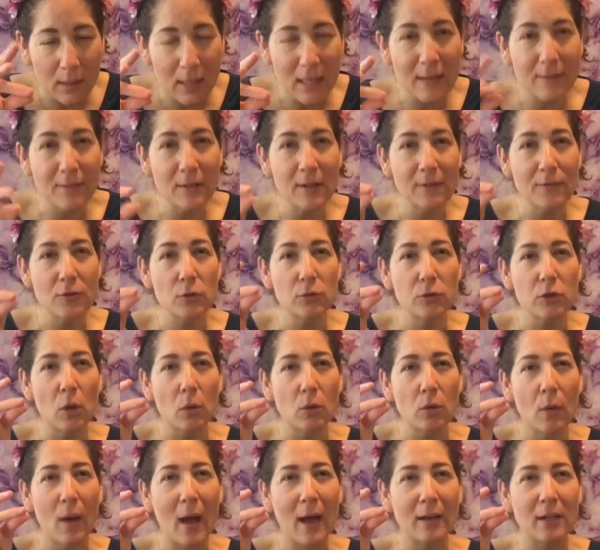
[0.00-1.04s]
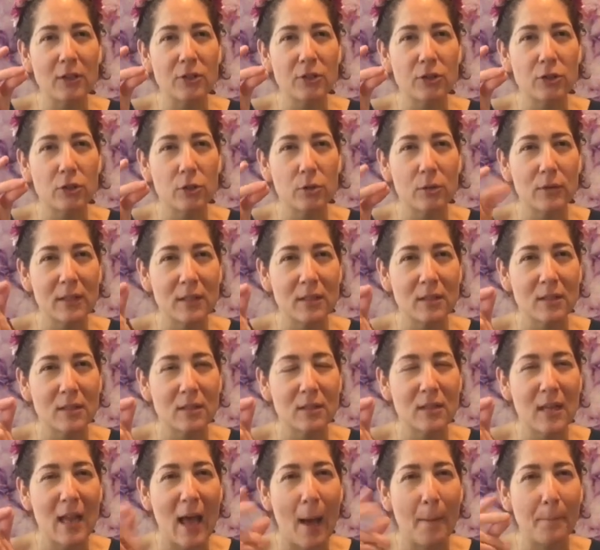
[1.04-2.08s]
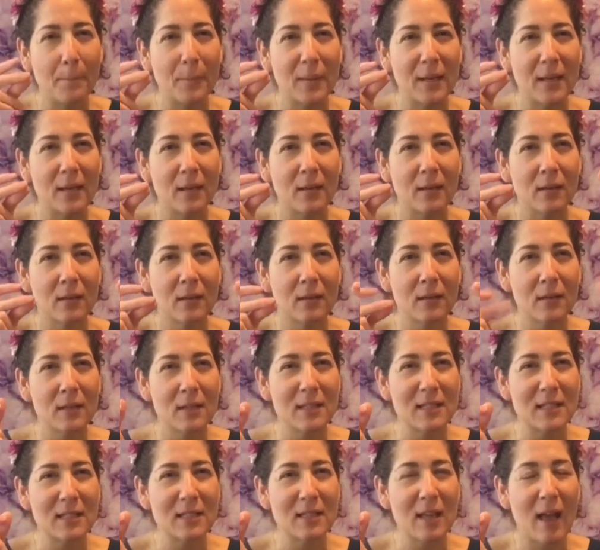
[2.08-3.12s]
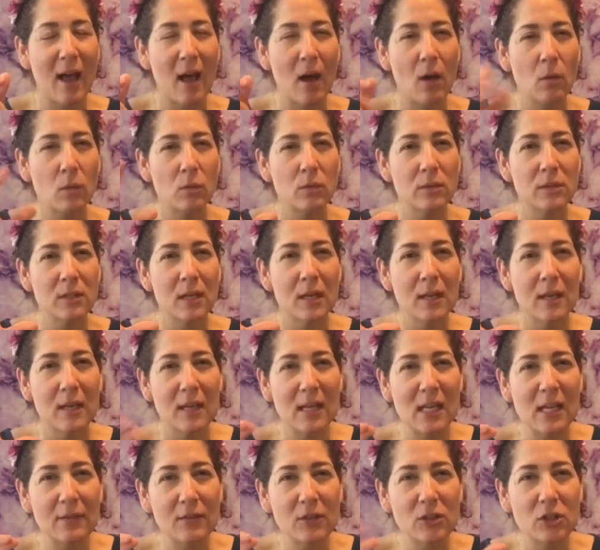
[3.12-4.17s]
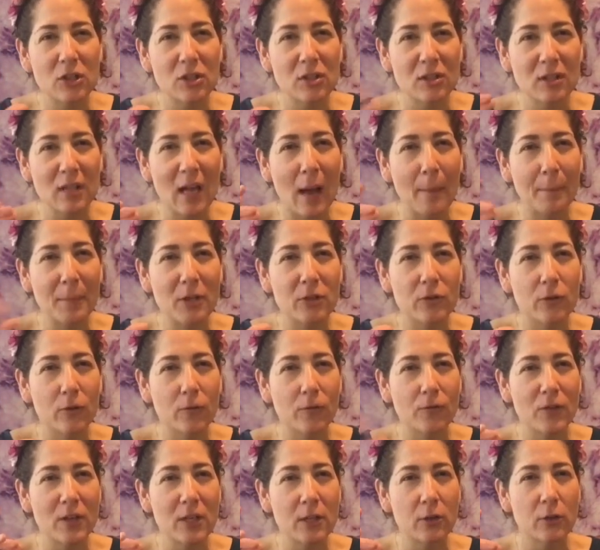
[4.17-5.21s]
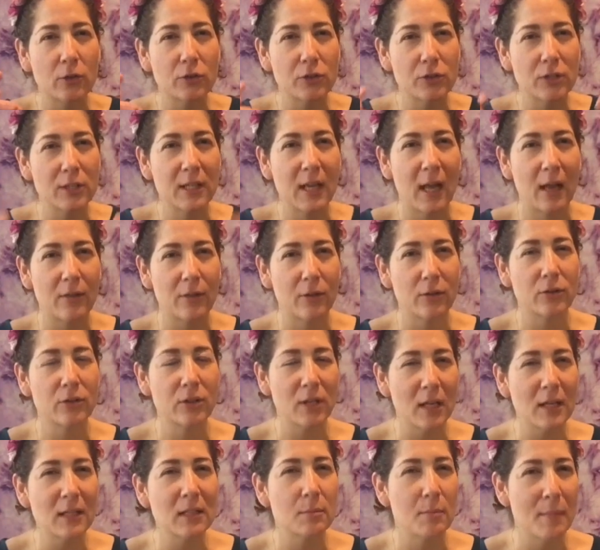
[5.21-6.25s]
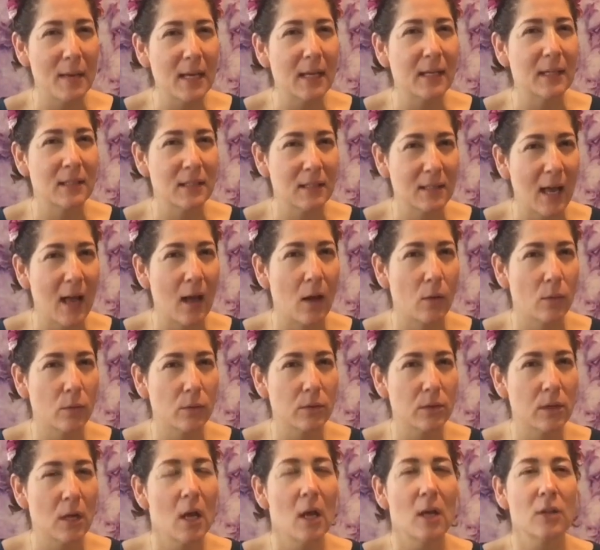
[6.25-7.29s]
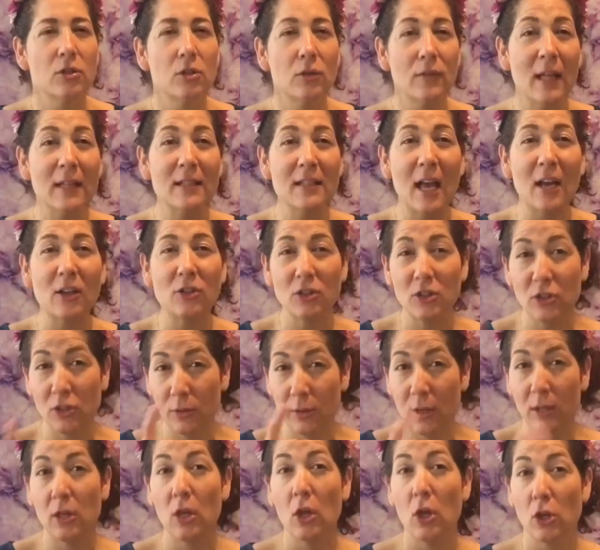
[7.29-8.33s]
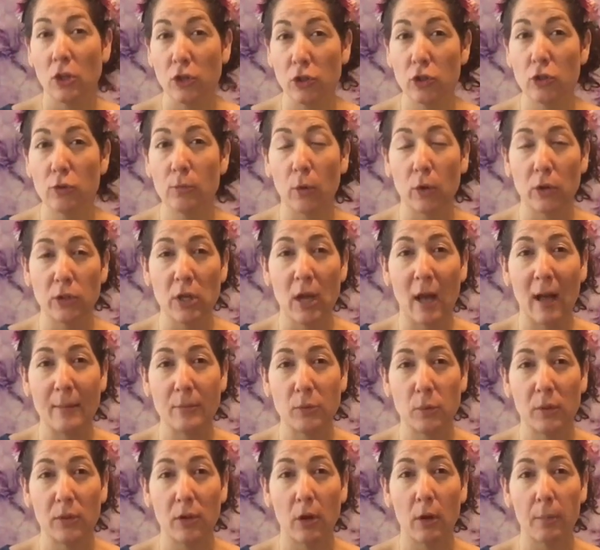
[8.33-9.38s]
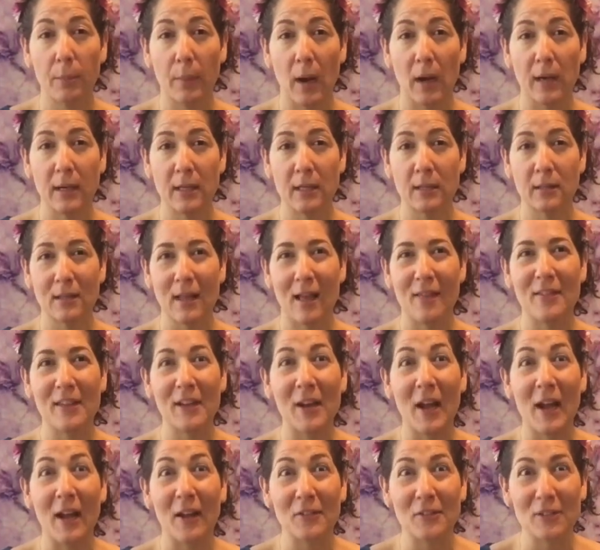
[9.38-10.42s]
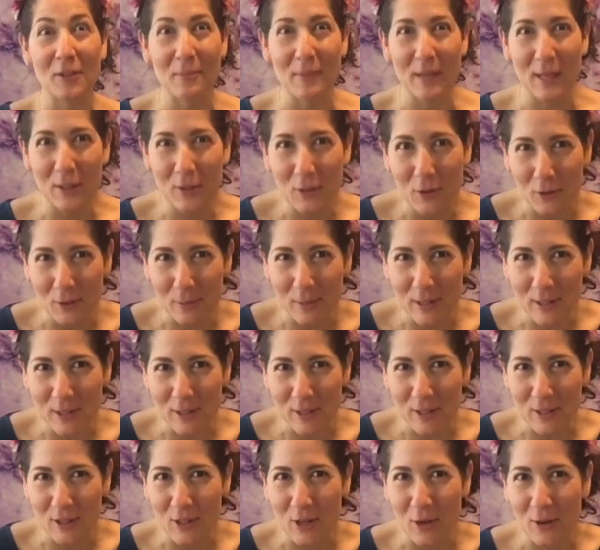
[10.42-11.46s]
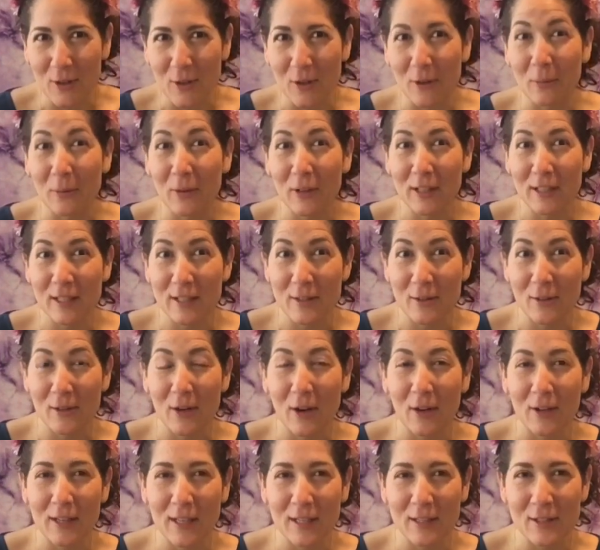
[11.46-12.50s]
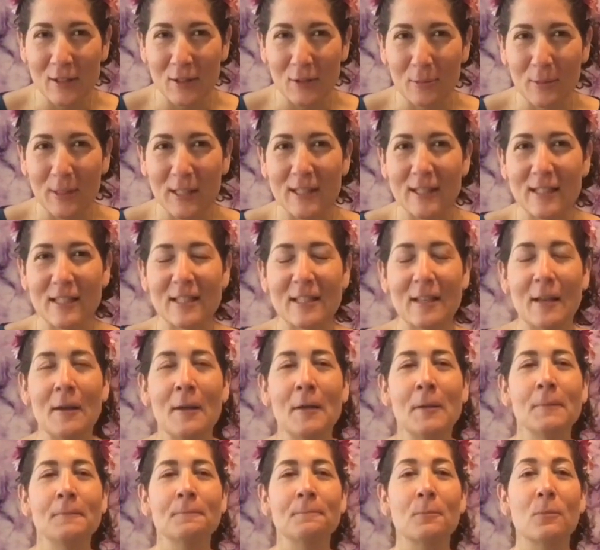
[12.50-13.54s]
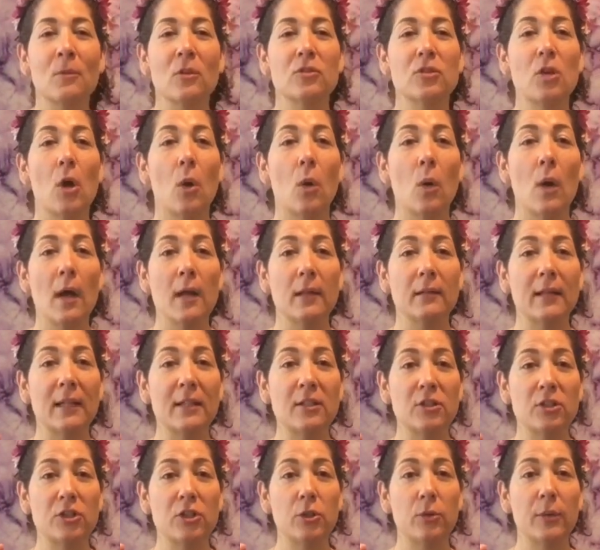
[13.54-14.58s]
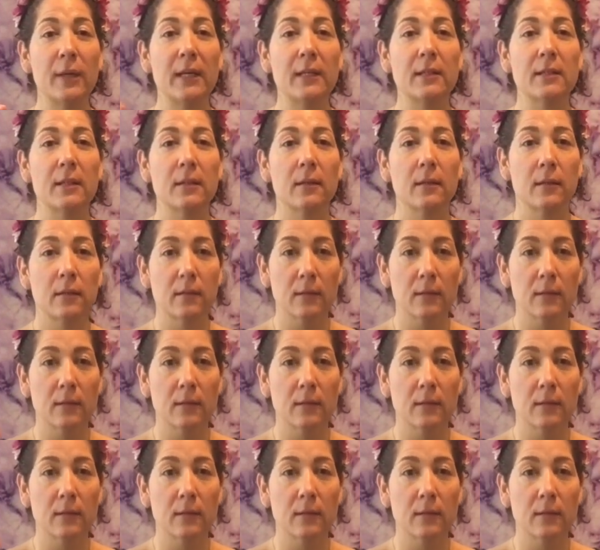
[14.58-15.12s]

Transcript: even if you don't know how to do the snapping sound, even just tapping your fingers together does make a sound. So let's actually do it two more times with our bodies, and then I have some instruments to show you, and we're gonna do it on instruments. So let's do it.